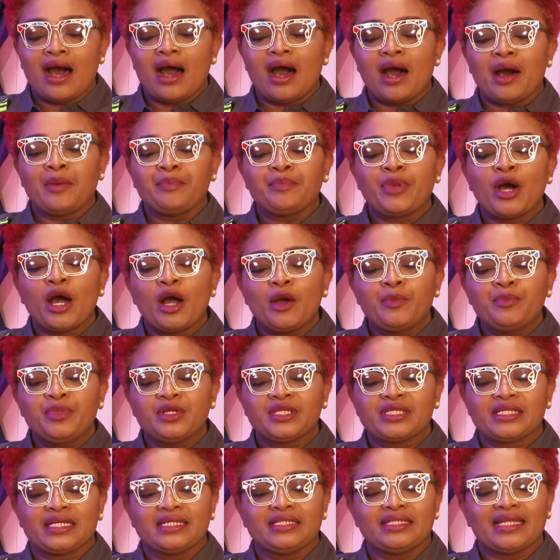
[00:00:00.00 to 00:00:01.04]
our
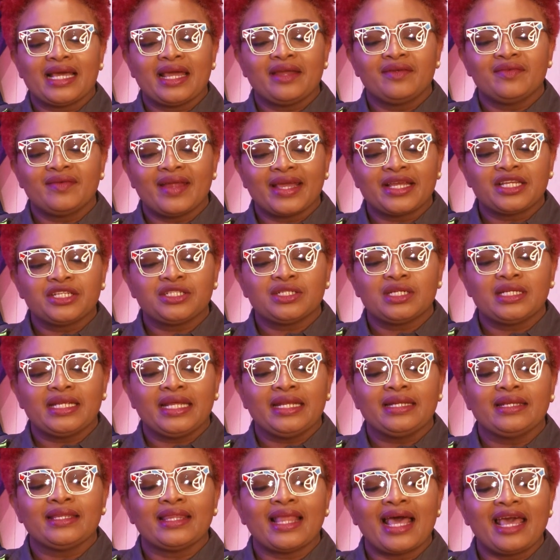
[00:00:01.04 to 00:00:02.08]
purpose and direction
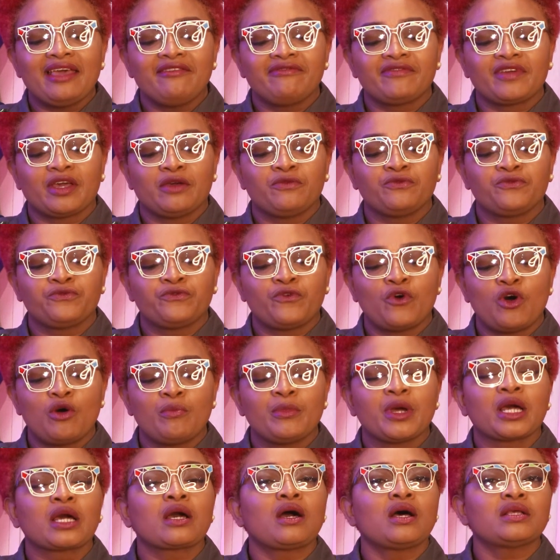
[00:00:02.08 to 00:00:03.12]
in life can
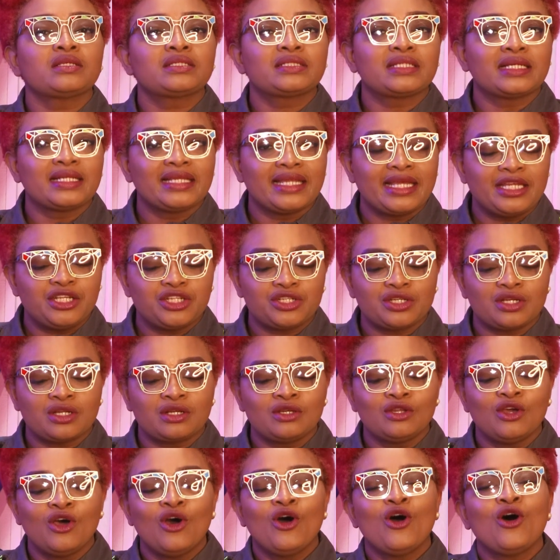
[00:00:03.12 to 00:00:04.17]
form a
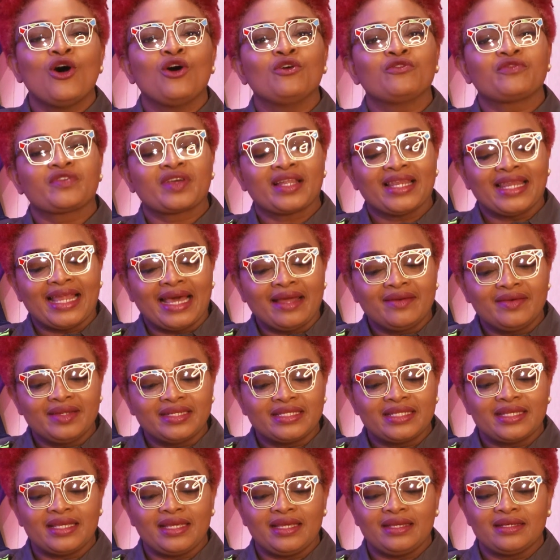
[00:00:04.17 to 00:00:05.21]
constellation of
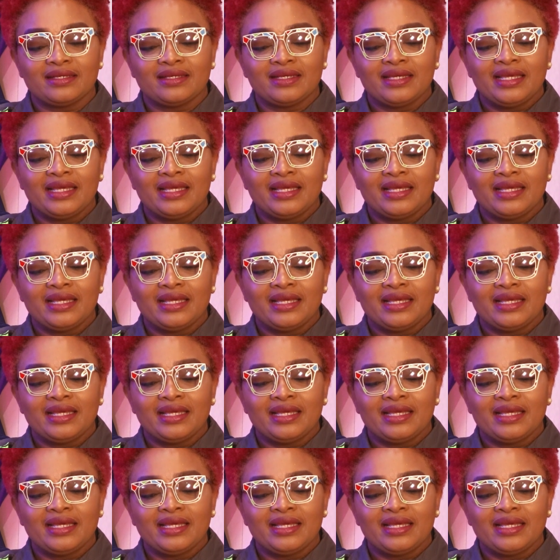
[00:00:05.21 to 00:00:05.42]
clarity.